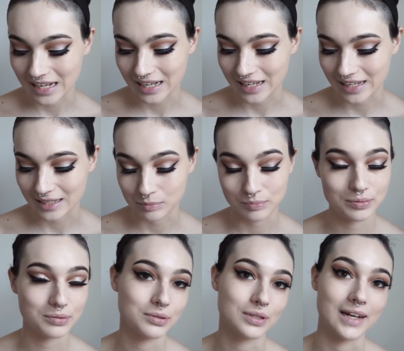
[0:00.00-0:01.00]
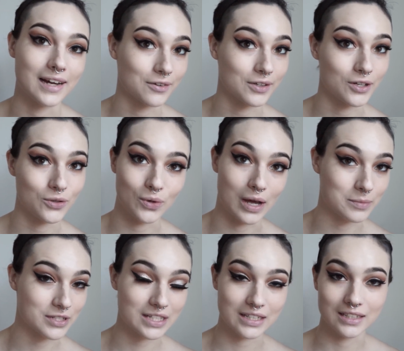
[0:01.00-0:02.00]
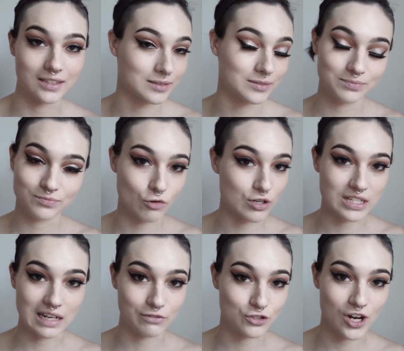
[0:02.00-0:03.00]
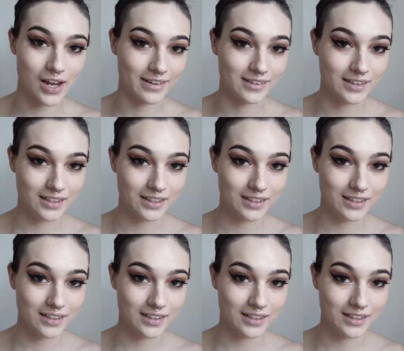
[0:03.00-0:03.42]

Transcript: I don't know. we're just gonna have to try.